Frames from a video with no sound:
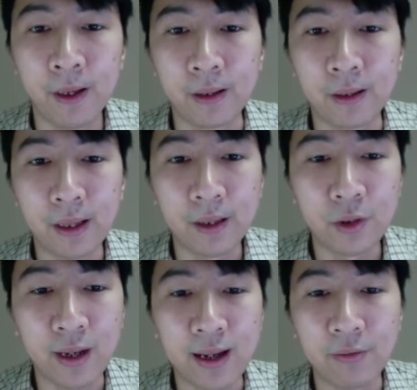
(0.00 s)
Then
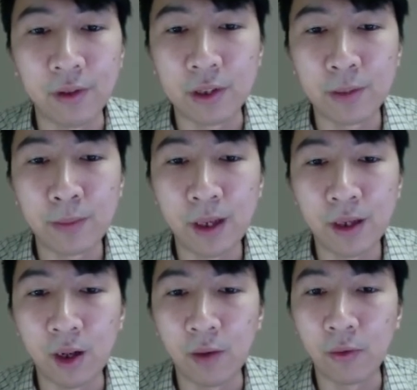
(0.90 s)
you have the spread
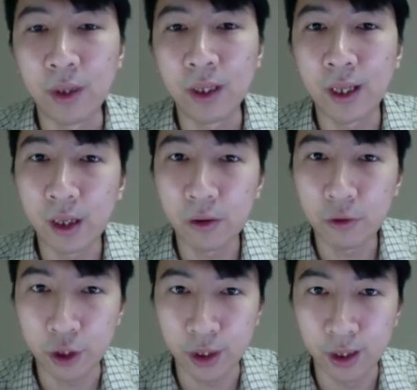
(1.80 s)
of Greek
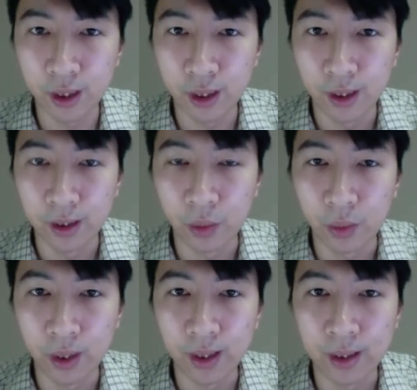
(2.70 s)
culture, the
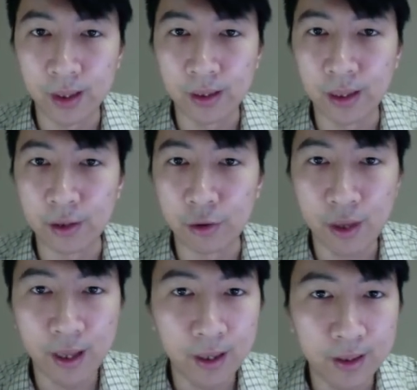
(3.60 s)
way they
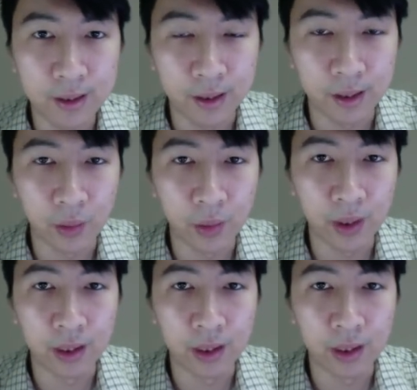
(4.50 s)
dress, the way they